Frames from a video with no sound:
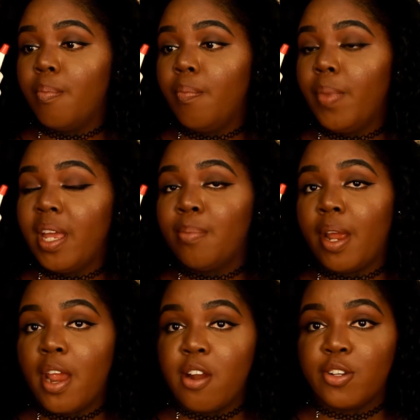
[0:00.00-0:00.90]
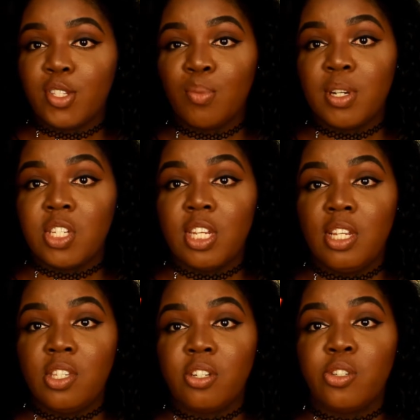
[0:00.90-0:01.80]
made my hair so much
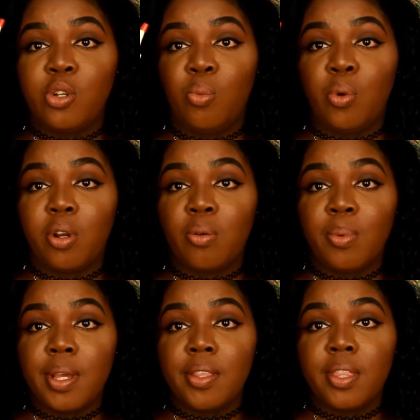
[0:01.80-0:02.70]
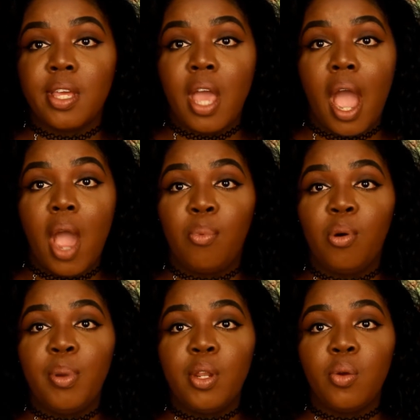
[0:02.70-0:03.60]
easier to work with. I
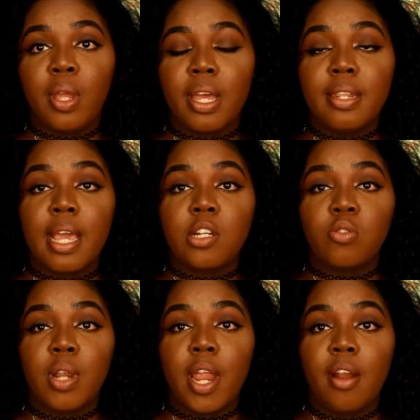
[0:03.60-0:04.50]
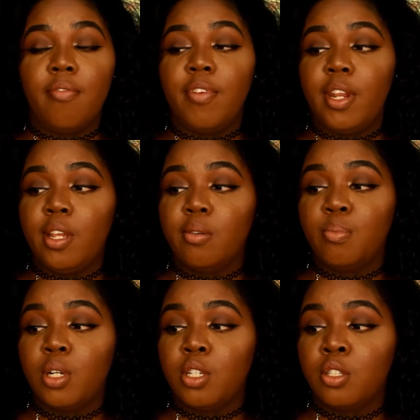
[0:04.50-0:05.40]
will be doing a natural hair video
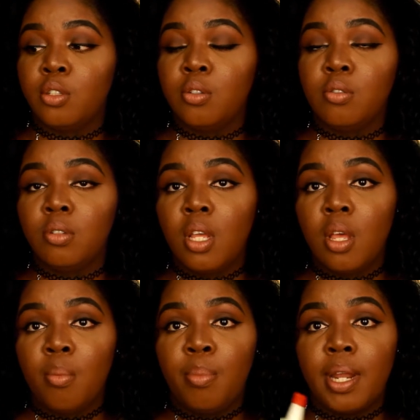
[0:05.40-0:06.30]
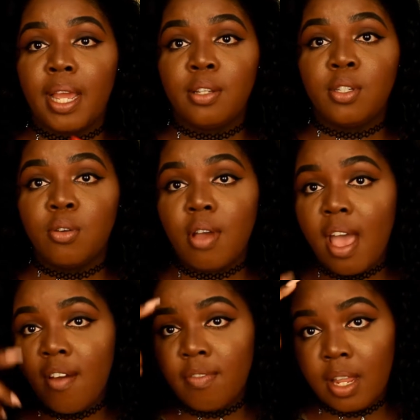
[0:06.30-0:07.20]
pretty soon, but I do
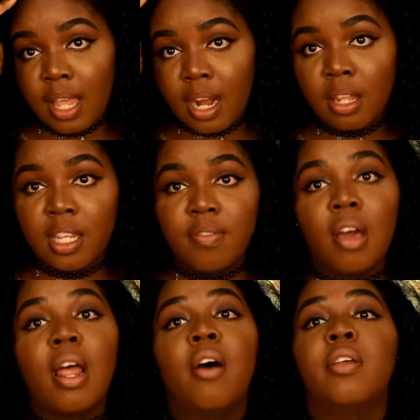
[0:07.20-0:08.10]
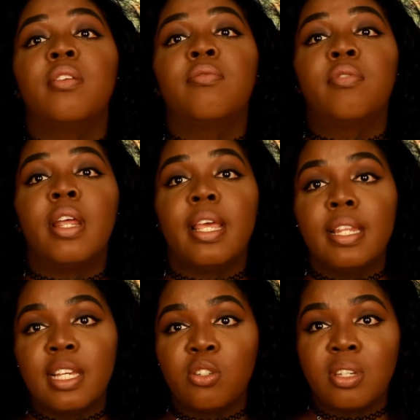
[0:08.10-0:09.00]
have a lot of leave out out in the front
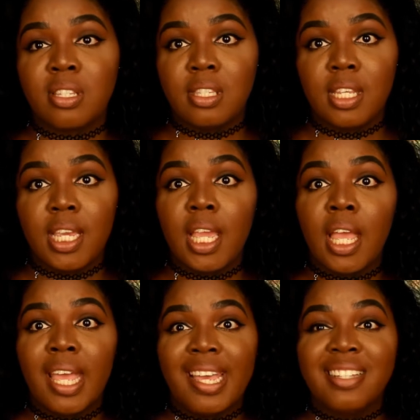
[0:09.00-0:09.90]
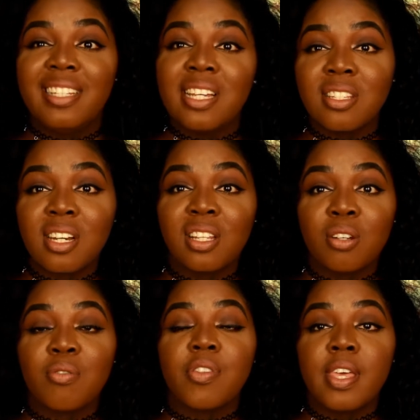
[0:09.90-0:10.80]
and as you can see, it does look a
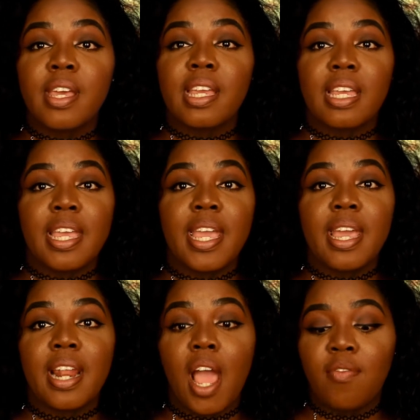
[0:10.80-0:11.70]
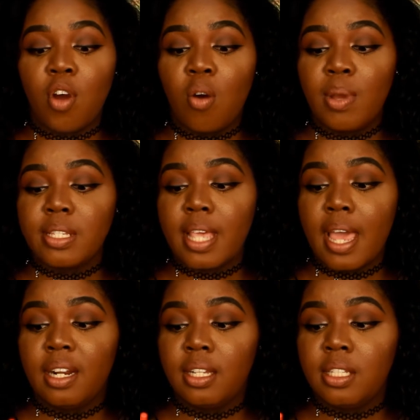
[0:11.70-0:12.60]
little thick and I've always
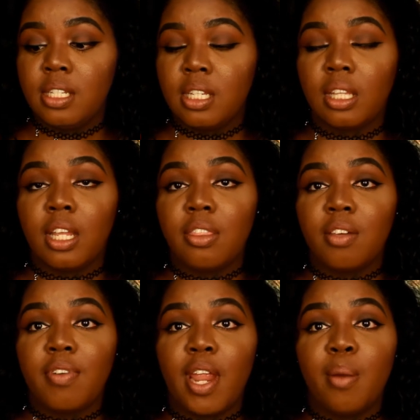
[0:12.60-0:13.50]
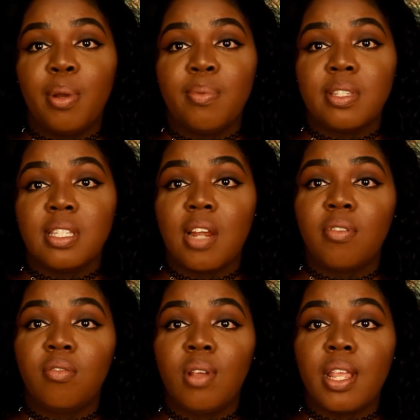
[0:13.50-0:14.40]
had a decent length of hair, but it was
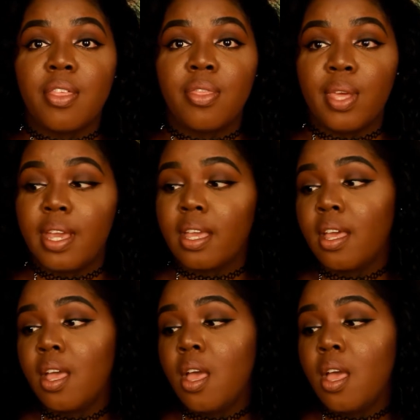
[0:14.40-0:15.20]
never really thick.